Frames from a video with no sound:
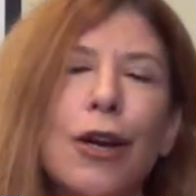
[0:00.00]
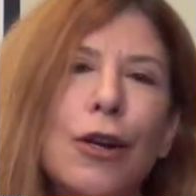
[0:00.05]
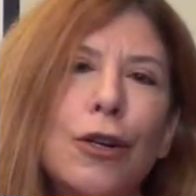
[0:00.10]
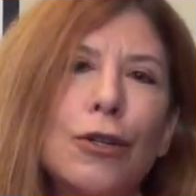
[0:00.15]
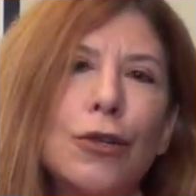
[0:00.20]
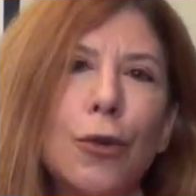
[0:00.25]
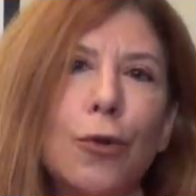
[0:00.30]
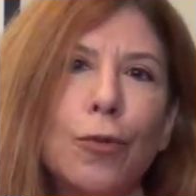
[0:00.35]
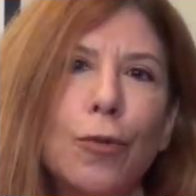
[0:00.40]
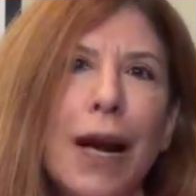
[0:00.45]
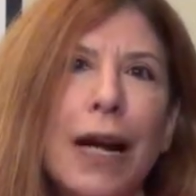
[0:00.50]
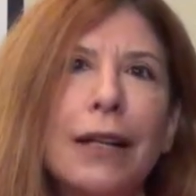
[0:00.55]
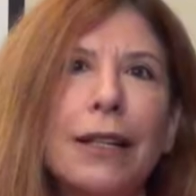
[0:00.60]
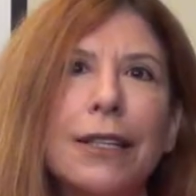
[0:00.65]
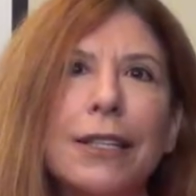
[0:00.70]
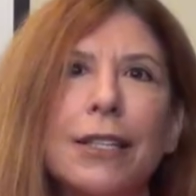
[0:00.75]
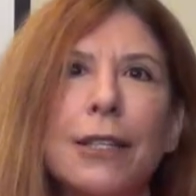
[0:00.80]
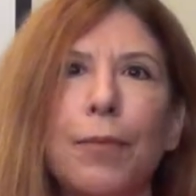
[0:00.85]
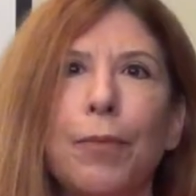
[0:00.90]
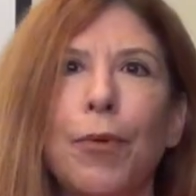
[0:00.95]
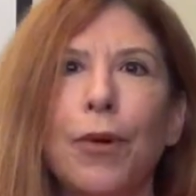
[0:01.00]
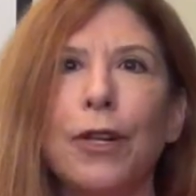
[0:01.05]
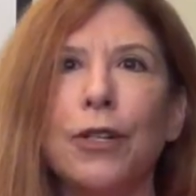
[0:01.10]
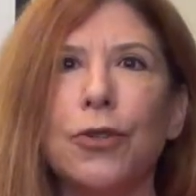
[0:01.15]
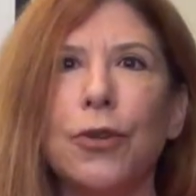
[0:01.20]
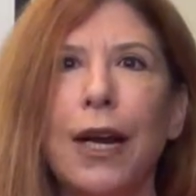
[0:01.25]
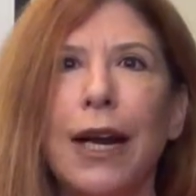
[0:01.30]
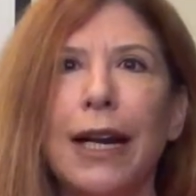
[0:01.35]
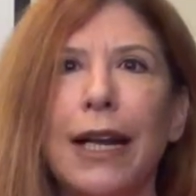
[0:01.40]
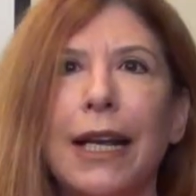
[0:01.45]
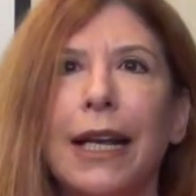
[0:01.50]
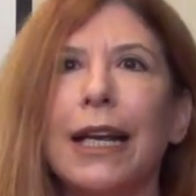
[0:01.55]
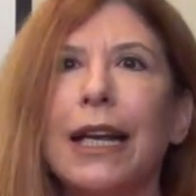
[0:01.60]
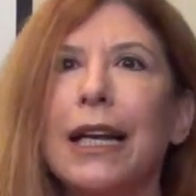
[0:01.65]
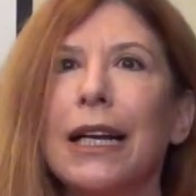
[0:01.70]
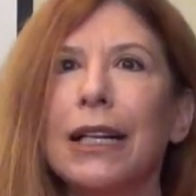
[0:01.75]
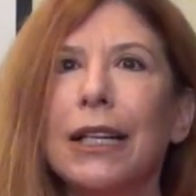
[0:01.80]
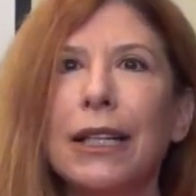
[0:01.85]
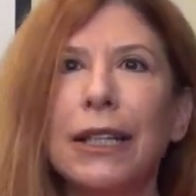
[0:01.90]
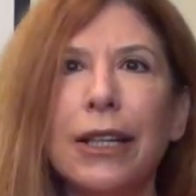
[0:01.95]
directly support trading,
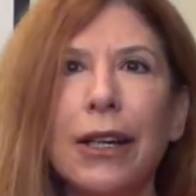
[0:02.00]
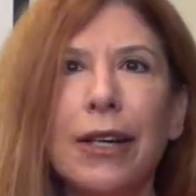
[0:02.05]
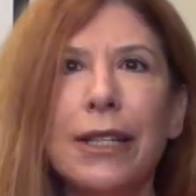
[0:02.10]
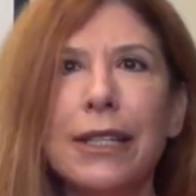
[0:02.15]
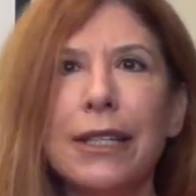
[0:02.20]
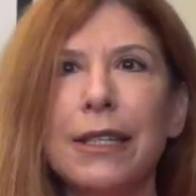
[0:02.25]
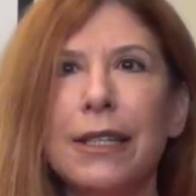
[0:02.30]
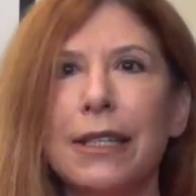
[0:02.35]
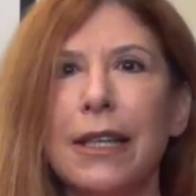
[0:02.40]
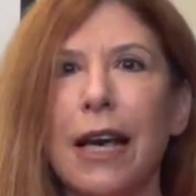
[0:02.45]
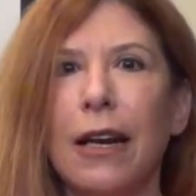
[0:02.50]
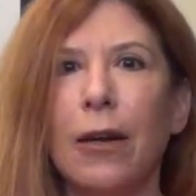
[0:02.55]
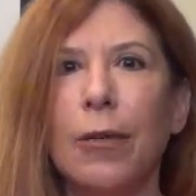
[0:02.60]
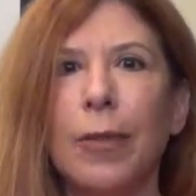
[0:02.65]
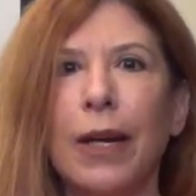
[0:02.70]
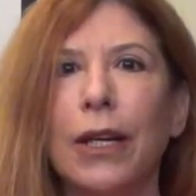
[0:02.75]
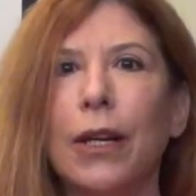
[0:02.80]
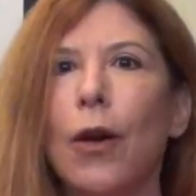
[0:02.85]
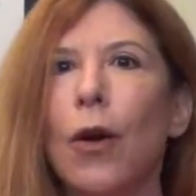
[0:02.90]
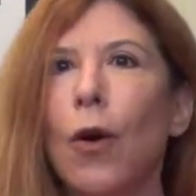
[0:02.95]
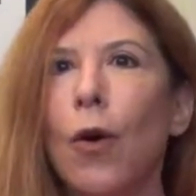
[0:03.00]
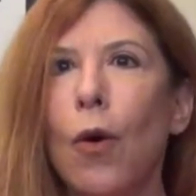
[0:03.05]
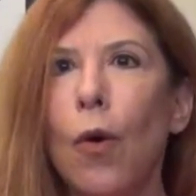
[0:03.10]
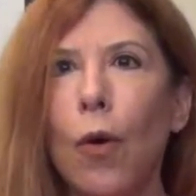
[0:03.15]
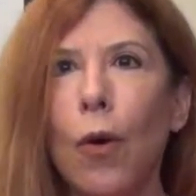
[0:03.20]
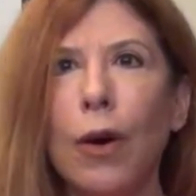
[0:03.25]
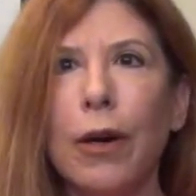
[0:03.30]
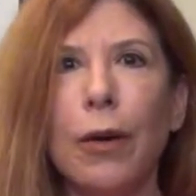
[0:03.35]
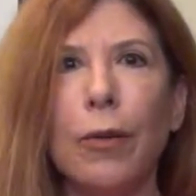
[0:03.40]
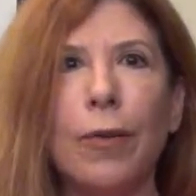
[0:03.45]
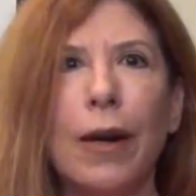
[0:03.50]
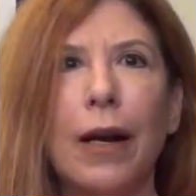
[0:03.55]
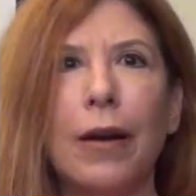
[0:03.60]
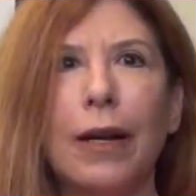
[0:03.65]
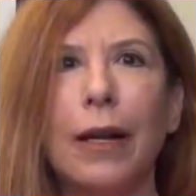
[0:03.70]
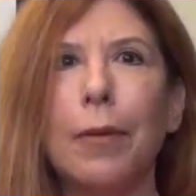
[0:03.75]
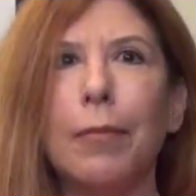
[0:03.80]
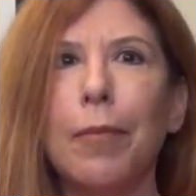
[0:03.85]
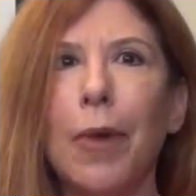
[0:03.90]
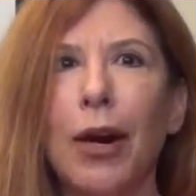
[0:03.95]
clearance and settlement, order
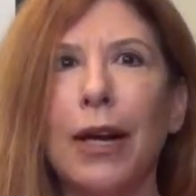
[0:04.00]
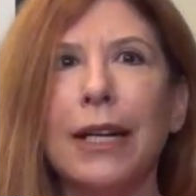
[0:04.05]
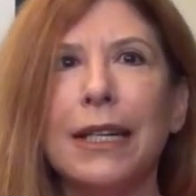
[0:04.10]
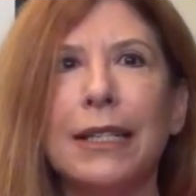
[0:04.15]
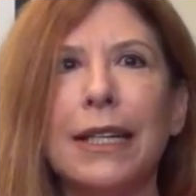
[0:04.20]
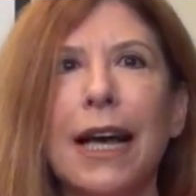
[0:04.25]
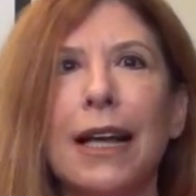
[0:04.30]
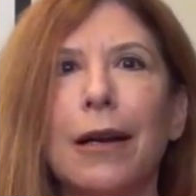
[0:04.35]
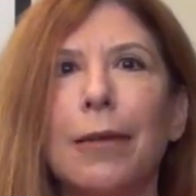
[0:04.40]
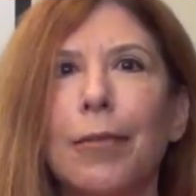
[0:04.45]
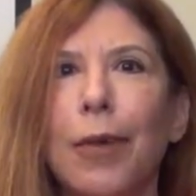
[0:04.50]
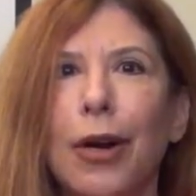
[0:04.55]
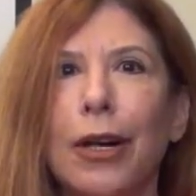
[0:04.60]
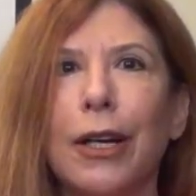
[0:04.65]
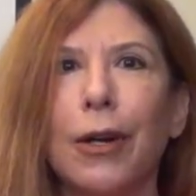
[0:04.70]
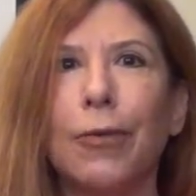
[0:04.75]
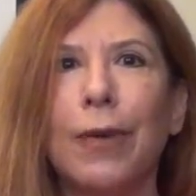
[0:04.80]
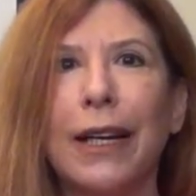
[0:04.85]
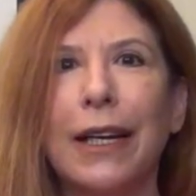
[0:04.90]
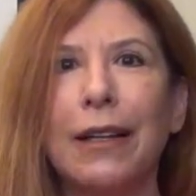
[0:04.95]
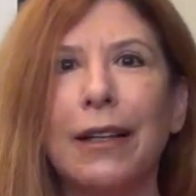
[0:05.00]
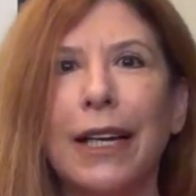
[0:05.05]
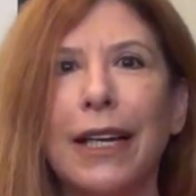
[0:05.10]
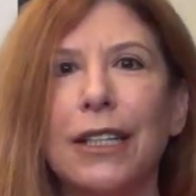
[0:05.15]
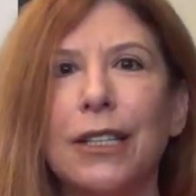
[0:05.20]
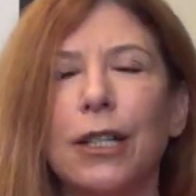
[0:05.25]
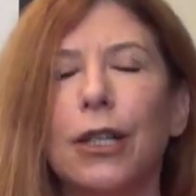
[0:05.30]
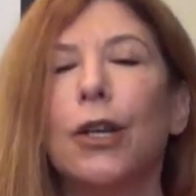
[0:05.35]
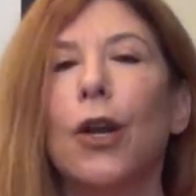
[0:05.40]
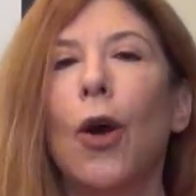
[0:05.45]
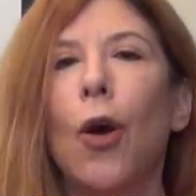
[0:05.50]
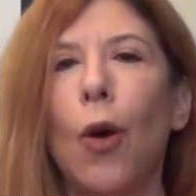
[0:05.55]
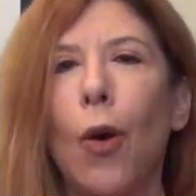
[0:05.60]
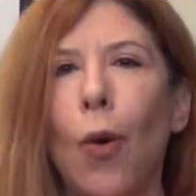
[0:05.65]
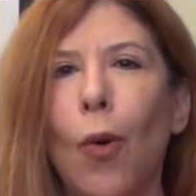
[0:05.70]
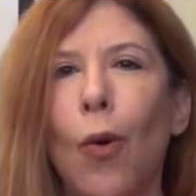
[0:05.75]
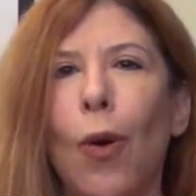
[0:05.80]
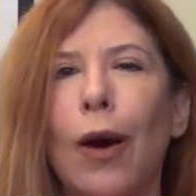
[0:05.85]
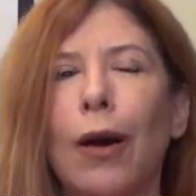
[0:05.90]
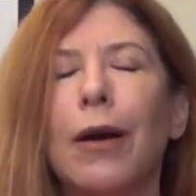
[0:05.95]
routing, market data, market regulation,
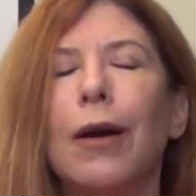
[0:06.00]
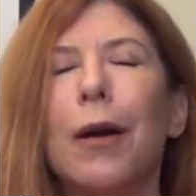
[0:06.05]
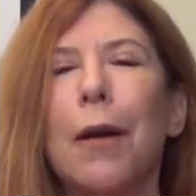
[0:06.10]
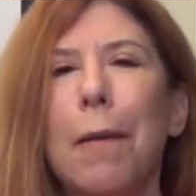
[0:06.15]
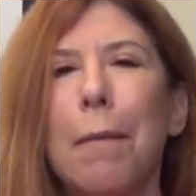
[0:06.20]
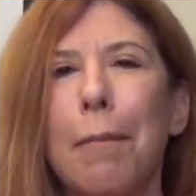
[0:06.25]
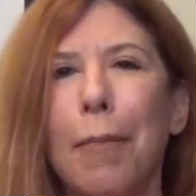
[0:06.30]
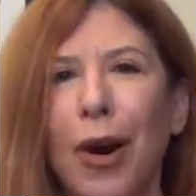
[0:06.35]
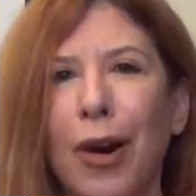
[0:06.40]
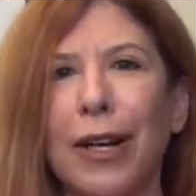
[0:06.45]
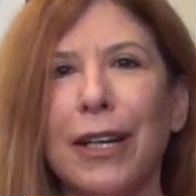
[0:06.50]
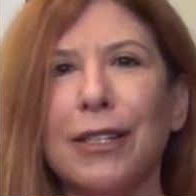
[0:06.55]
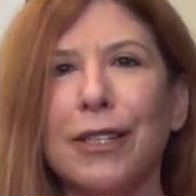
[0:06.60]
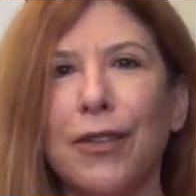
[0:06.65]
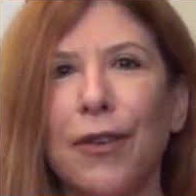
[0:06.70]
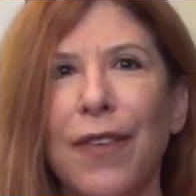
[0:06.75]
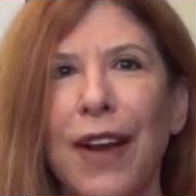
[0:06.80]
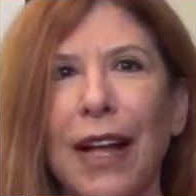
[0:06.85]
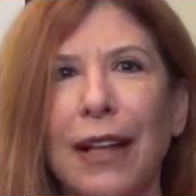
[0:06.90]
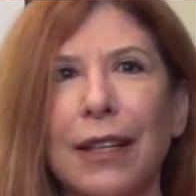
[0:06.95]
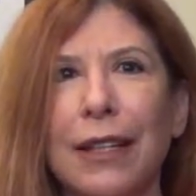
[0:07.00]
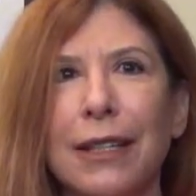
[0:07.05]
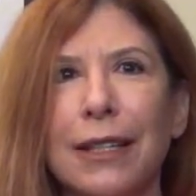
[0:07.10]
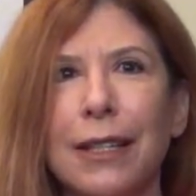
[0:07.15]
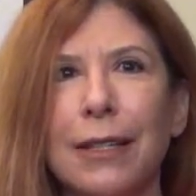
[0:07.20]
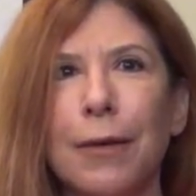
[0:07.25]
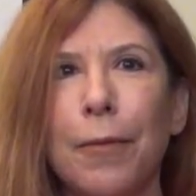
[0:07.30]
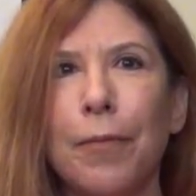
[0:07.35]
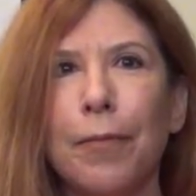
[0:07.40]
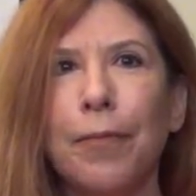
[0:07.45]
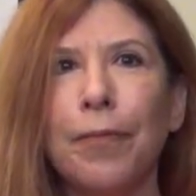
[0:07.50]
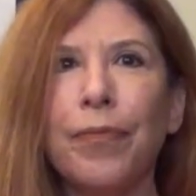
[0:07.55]
or market surveillance.